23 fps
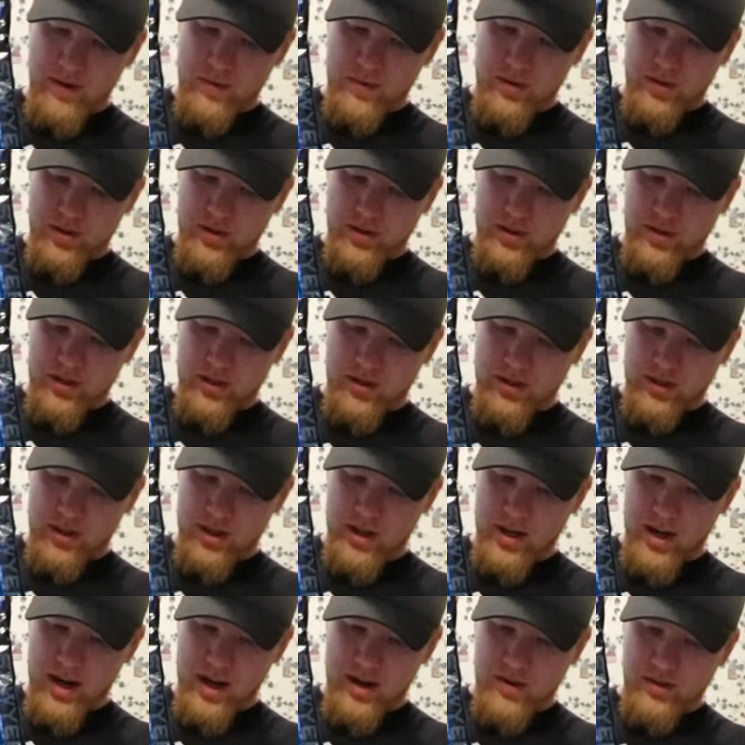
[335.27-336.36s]
We're just going to
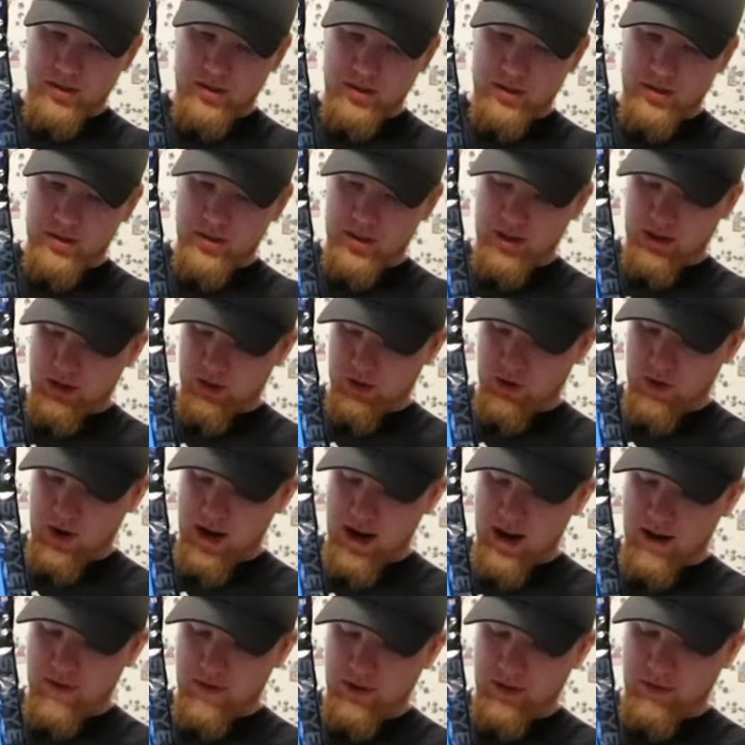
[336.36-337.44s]
see how these things
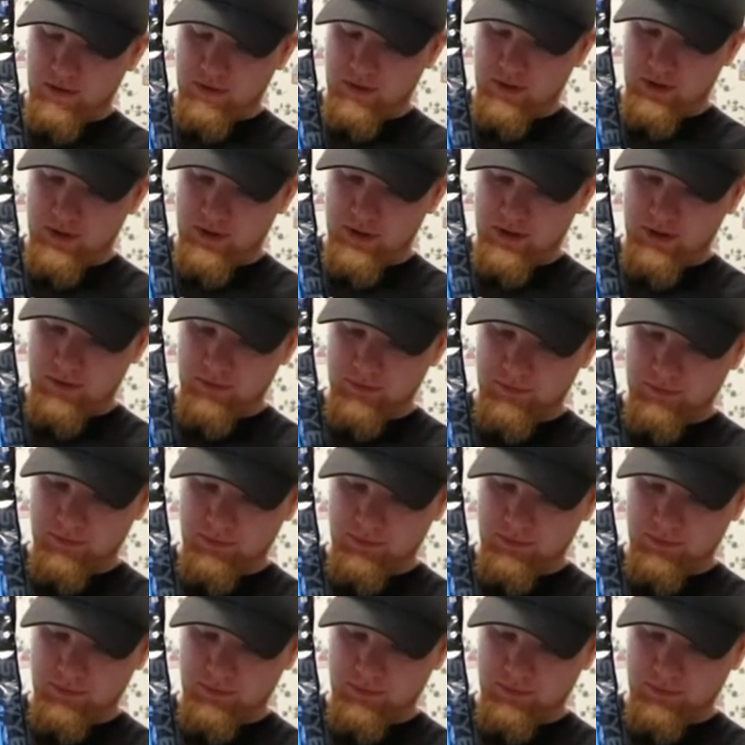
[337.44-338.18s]
gravity fill.